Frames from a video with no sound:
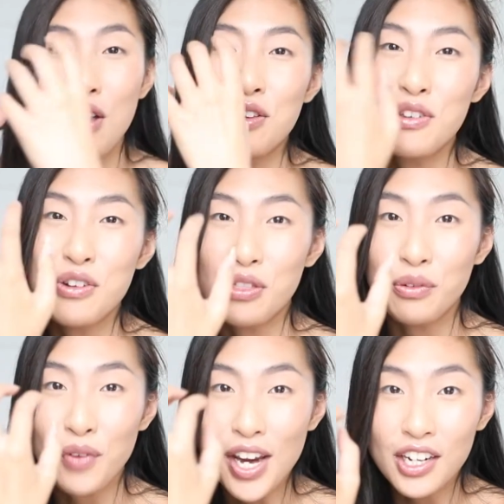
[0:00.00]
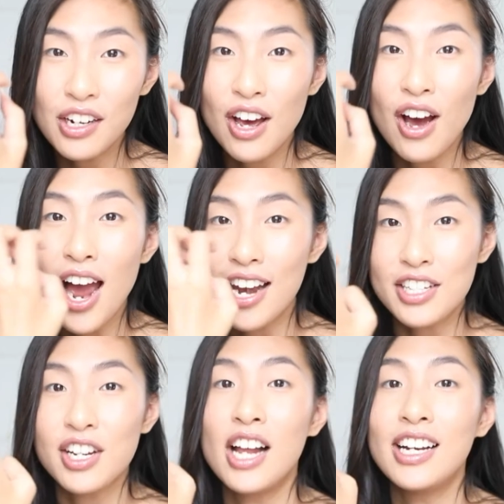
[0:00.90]
you know, the regular
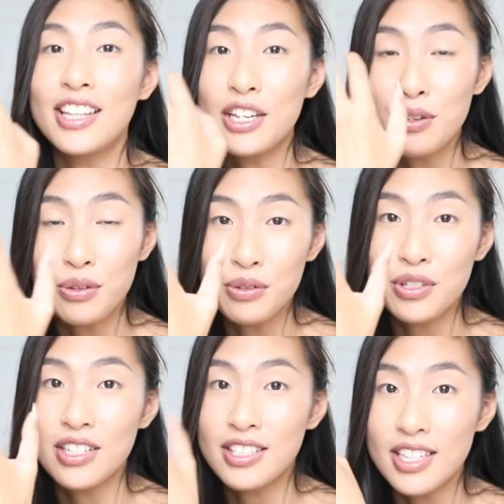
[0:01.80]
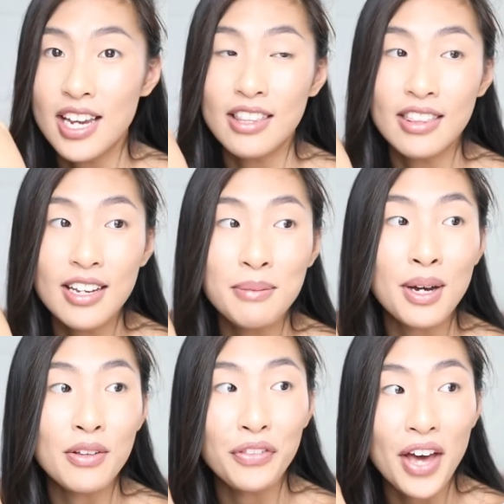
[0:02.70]
eyelash curler that you usually see, and the thing
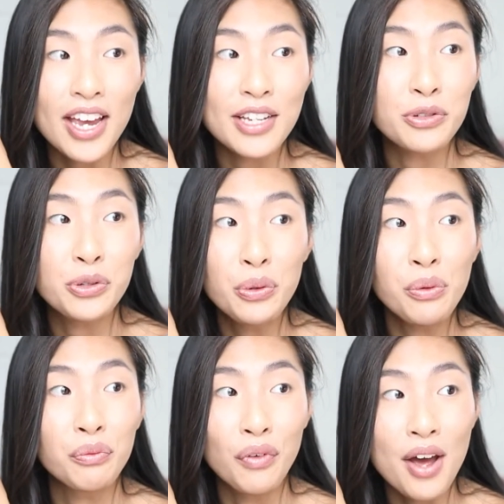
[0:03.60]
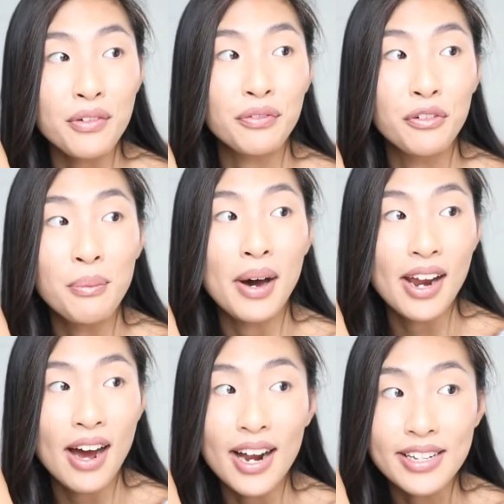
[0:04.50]
about that is too round for my
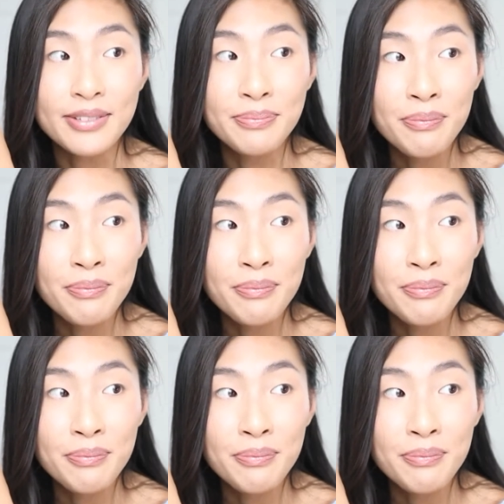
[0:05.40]
eyes.